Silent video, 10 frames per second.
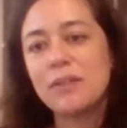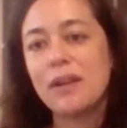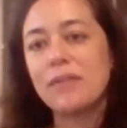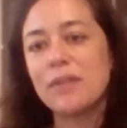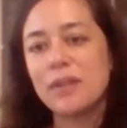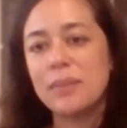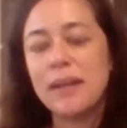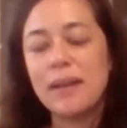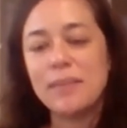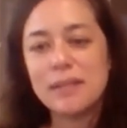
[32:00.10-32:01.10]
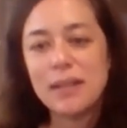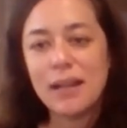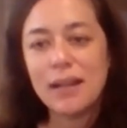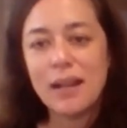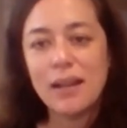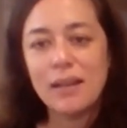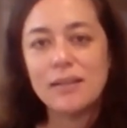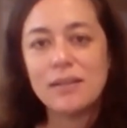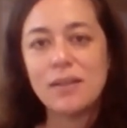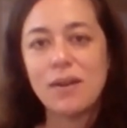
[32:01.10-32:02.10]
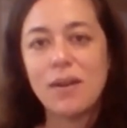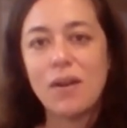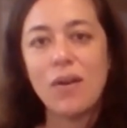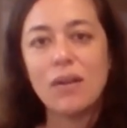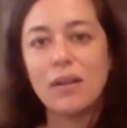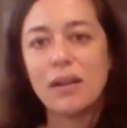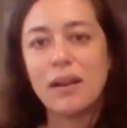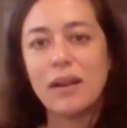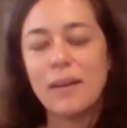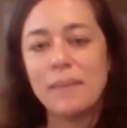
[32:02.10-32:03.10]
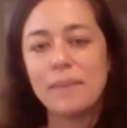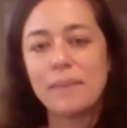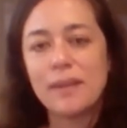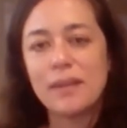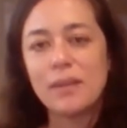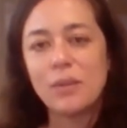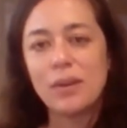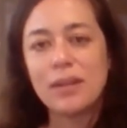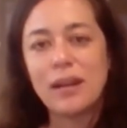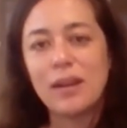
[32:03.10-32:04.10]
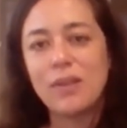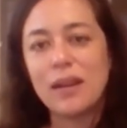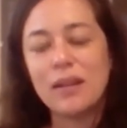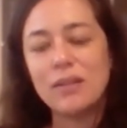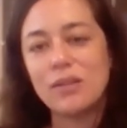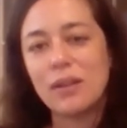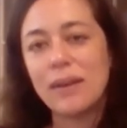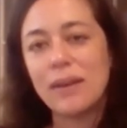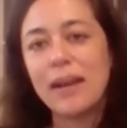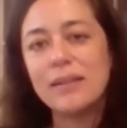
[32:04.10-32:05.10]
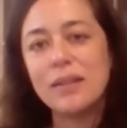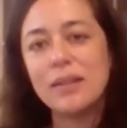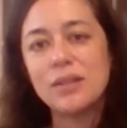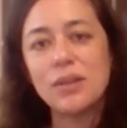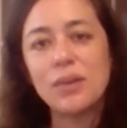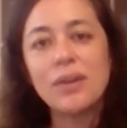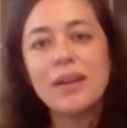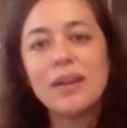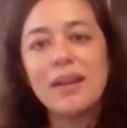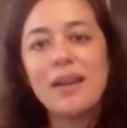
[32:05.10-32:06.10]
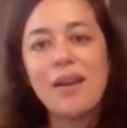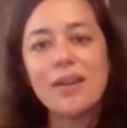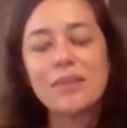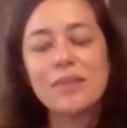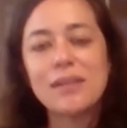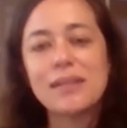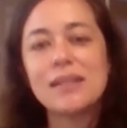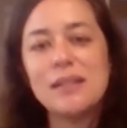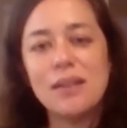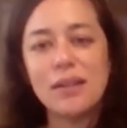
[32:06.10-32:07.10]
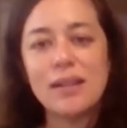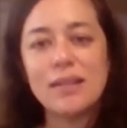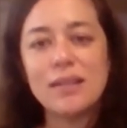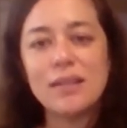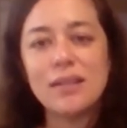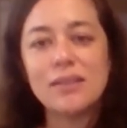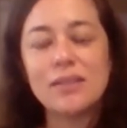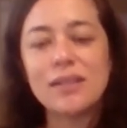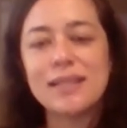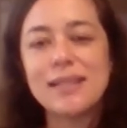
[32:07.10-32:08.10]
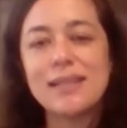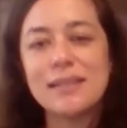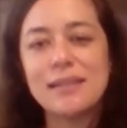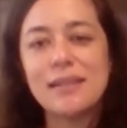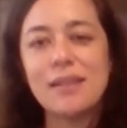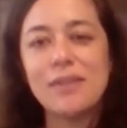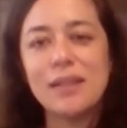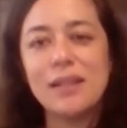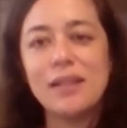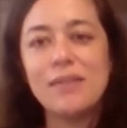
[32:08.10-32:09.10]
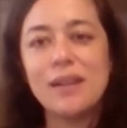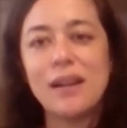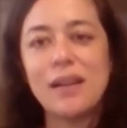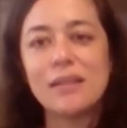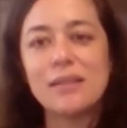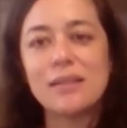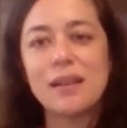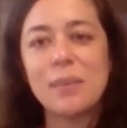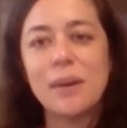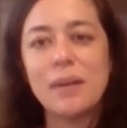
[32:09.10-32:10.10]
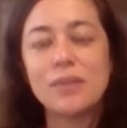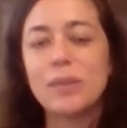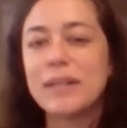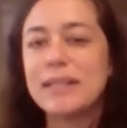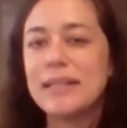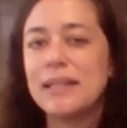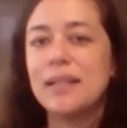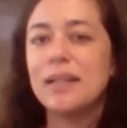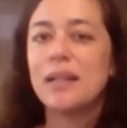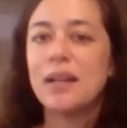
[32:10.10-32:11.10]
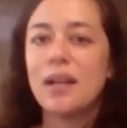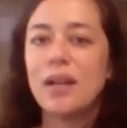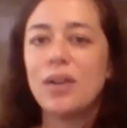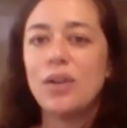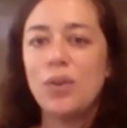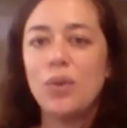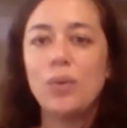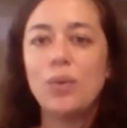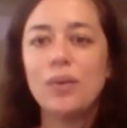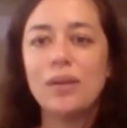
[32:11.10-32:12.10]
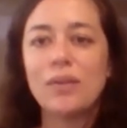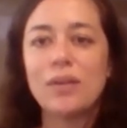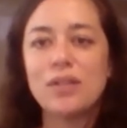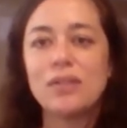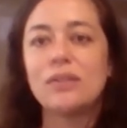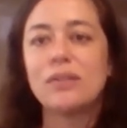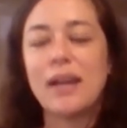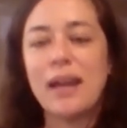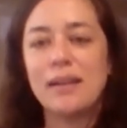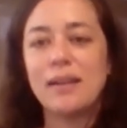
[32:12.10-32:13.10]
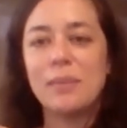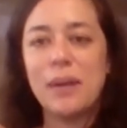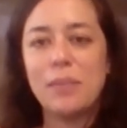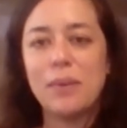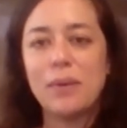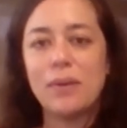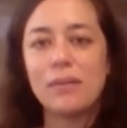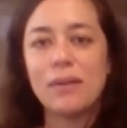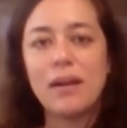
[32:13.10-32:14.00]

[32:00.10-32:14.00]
5:30 p.m. tonight, and it's all the work that I created during my Densho artist residence year last year. It's called Citizens Indefinite Leave, and it has about 20 new original hand-cut paper